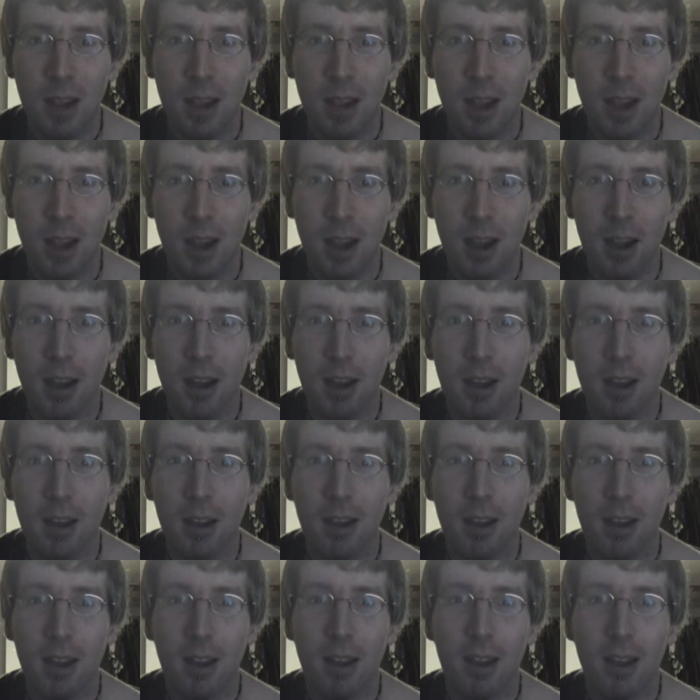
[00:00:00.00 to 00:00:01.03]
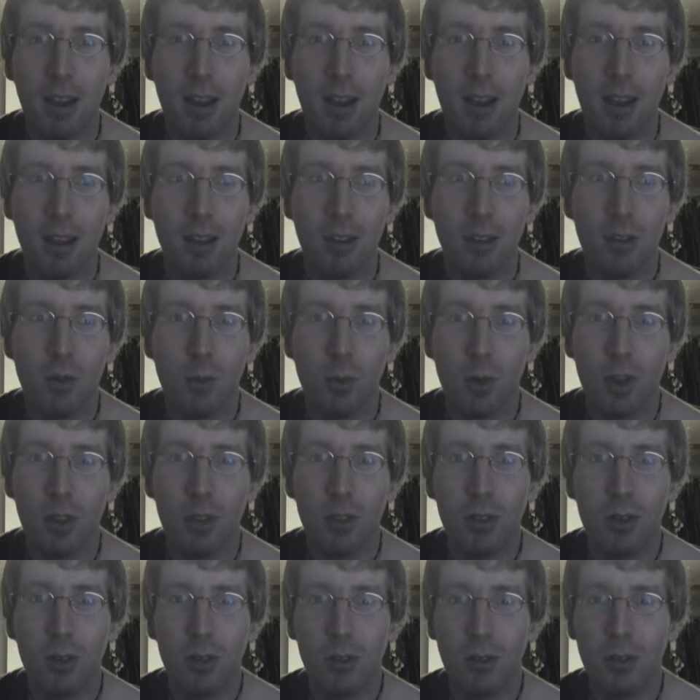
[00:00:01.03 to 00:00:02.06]
uh, and she went
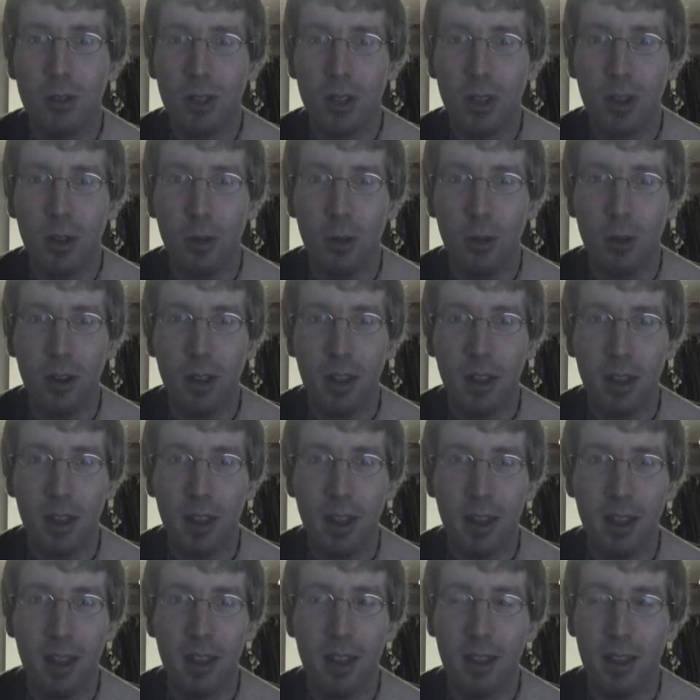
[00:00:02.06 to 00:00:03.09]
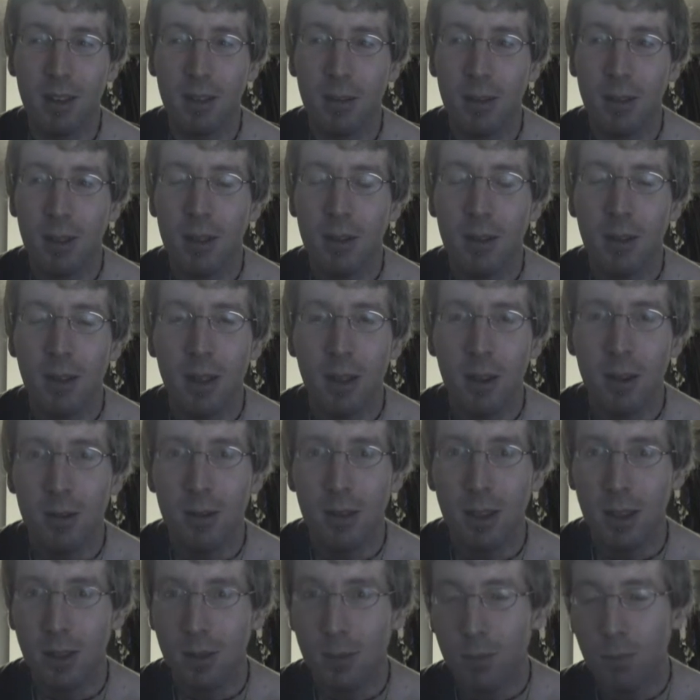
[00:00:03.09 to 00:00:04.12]
through security and they
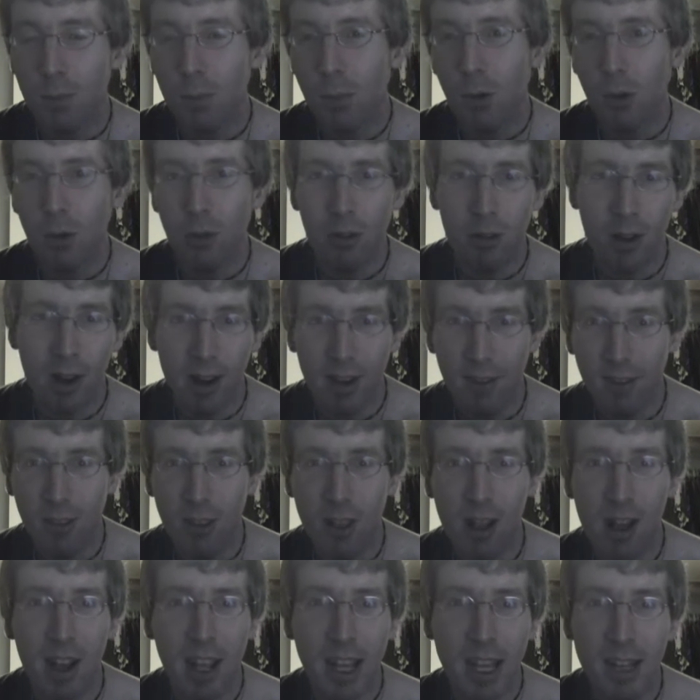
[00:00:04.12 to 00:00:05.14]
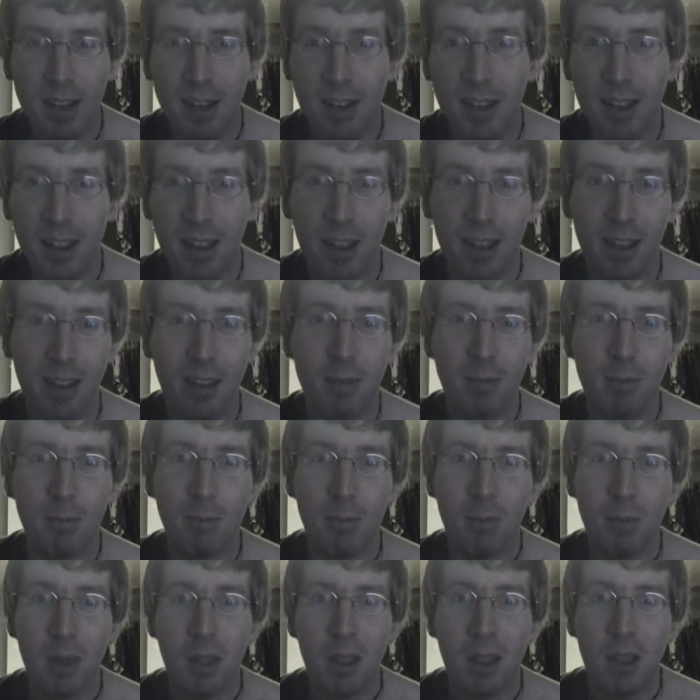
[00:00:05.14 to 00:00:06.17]
they pulled her out of line and
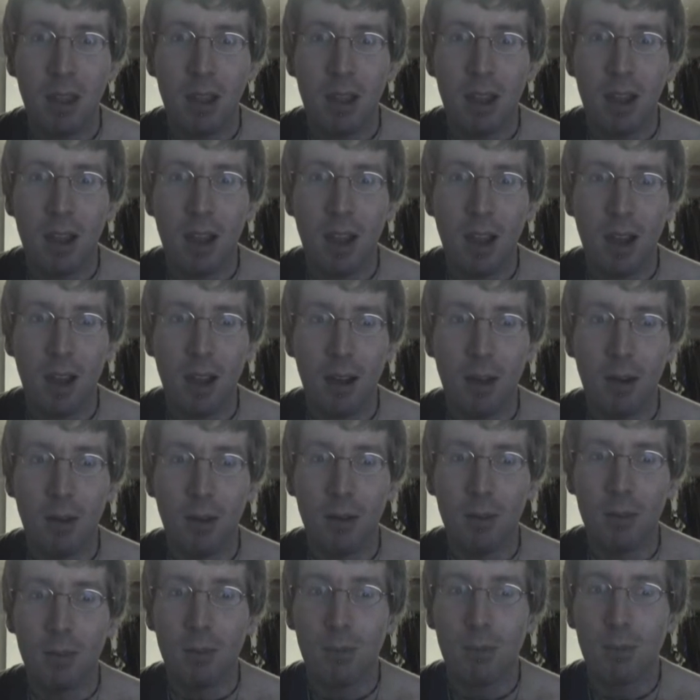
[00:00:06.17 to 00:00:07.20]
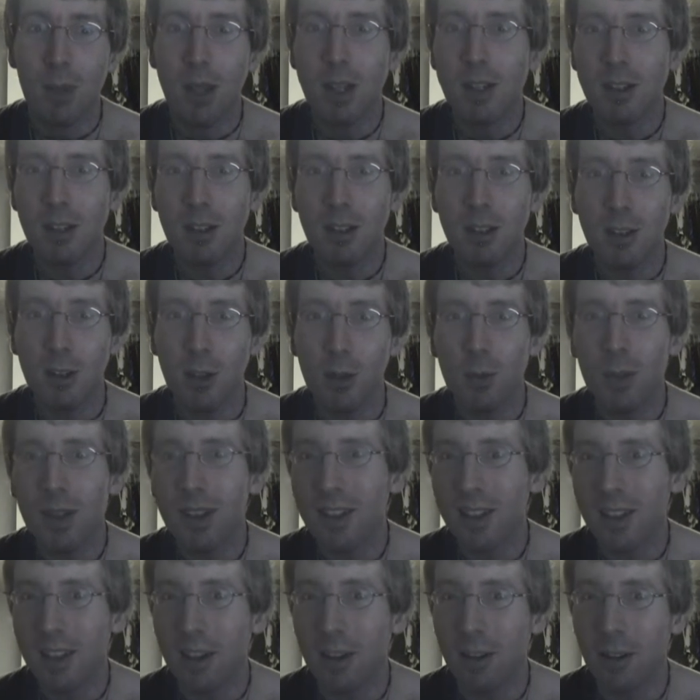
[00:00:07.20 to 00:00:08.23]
uh, basically
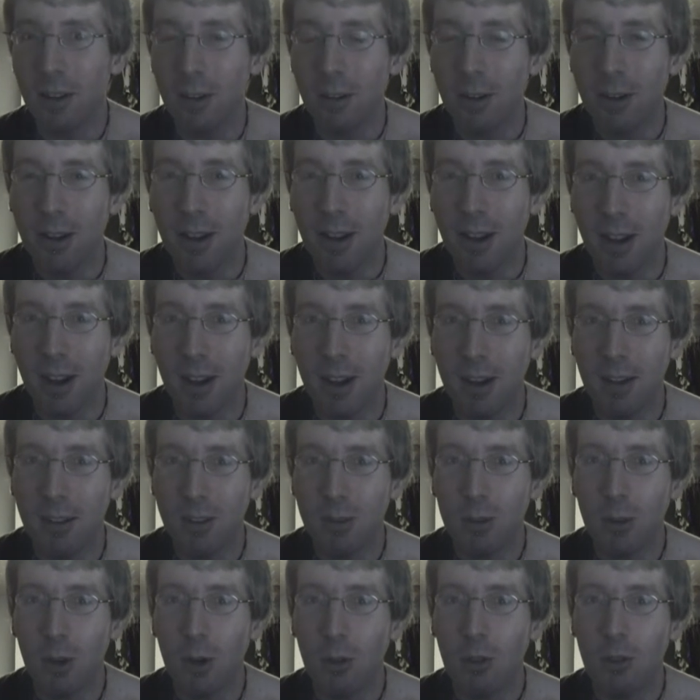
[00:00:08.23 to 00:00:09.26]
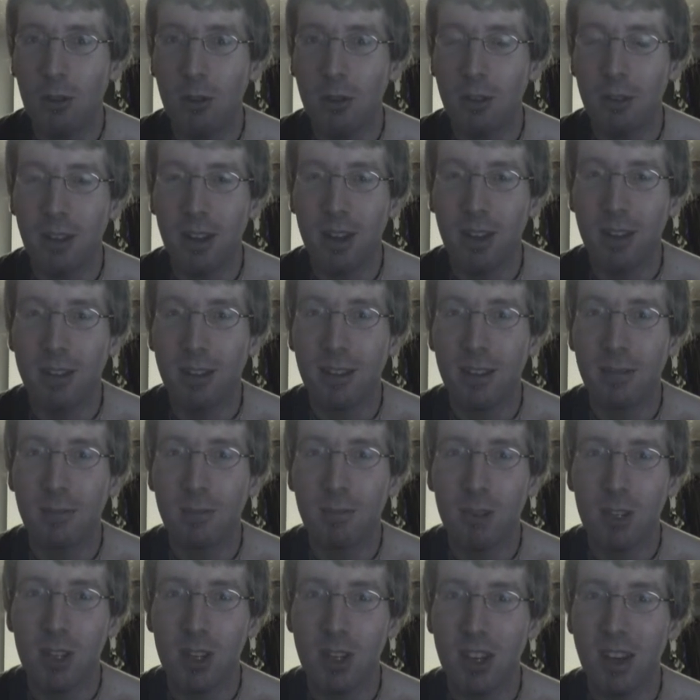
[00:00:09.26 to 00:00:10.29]
humiliated her, uh, told her that
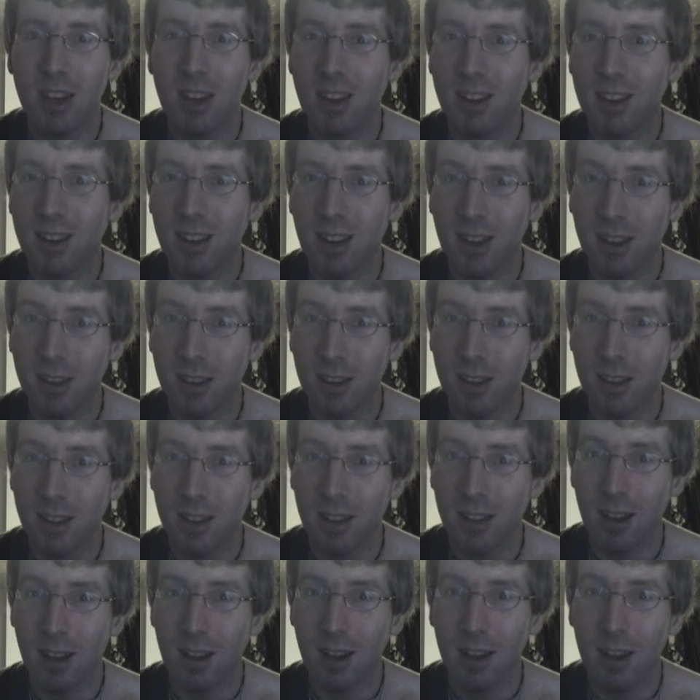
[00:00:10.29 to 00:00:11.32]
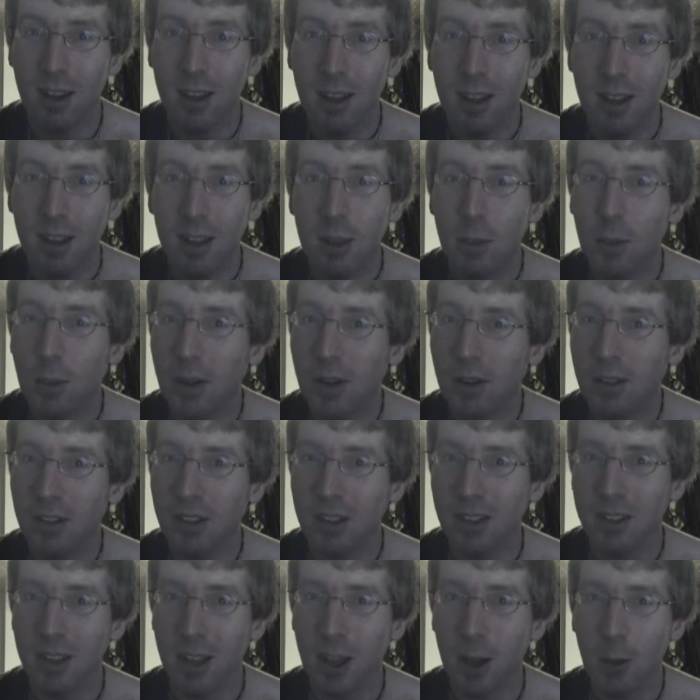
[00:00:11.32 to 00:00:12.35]
she needed to take the uh, the
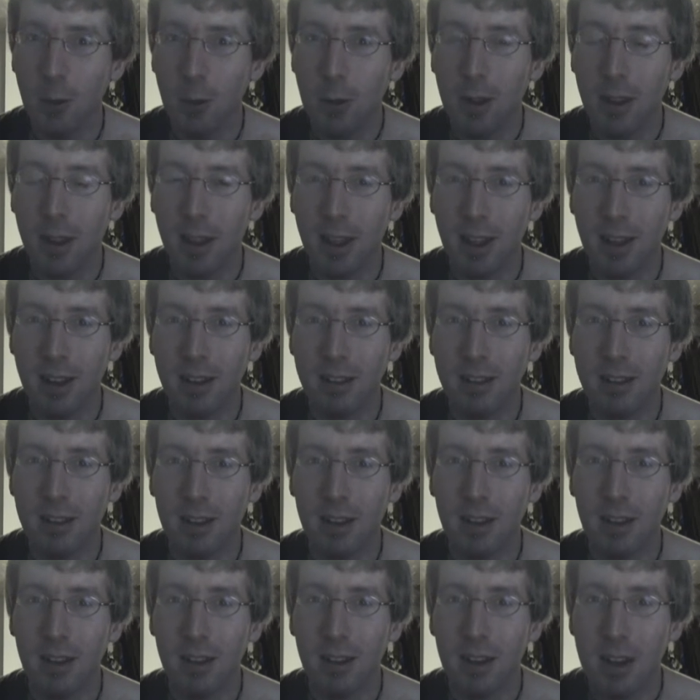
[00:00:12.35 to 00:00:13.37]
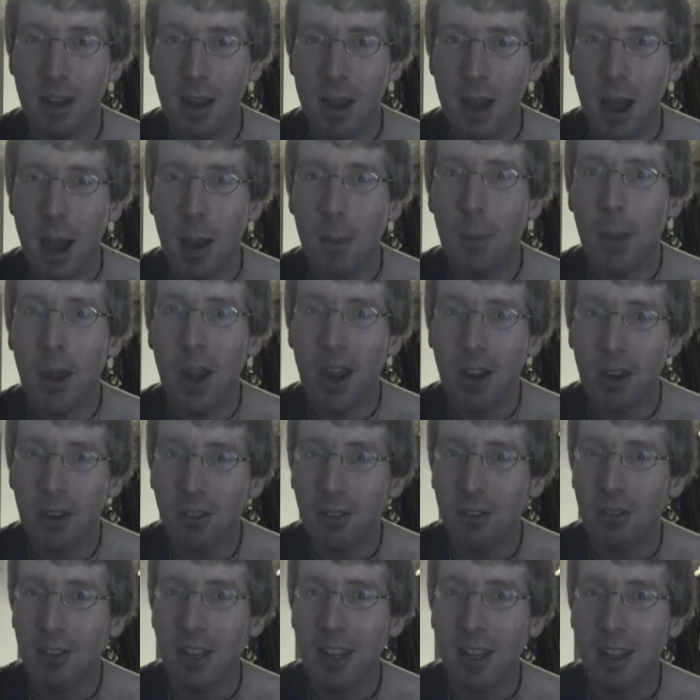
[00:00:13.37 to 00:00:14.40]
piercings out, and uh,
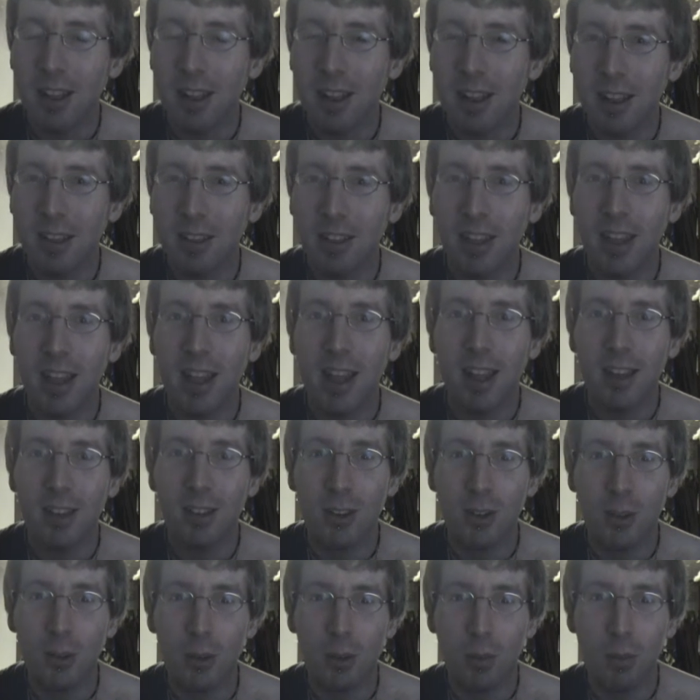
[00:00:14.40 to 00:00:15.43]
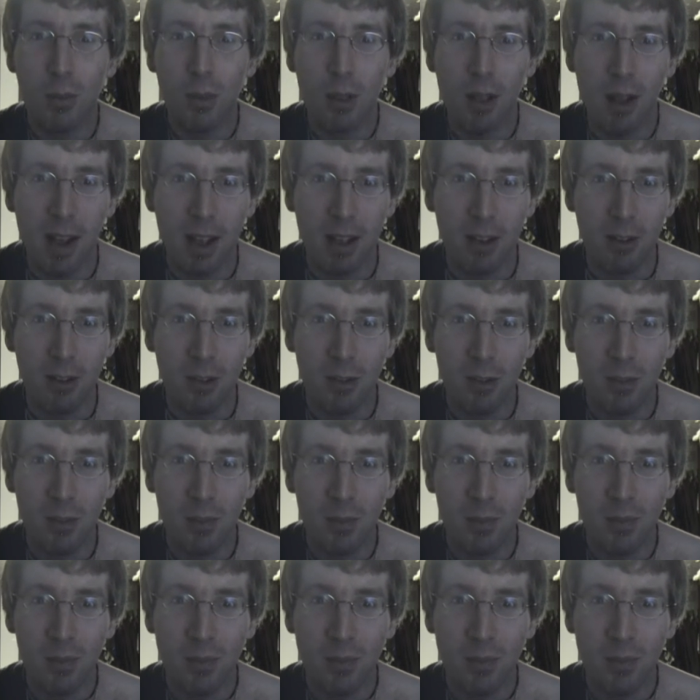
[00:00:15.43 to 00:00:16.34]
apparently they had to use pliers.